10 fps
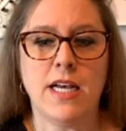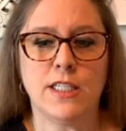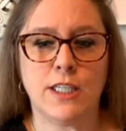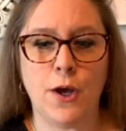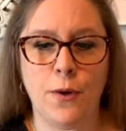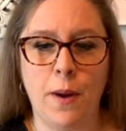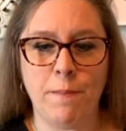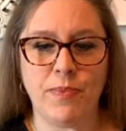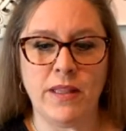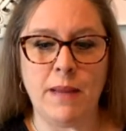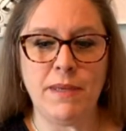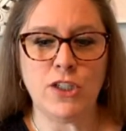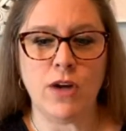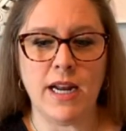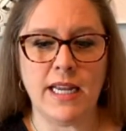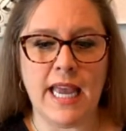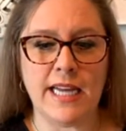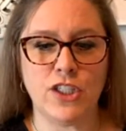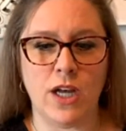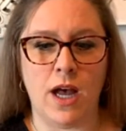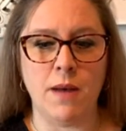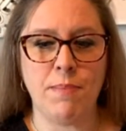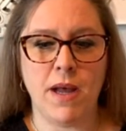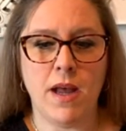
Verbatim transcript: So let me try to catch up.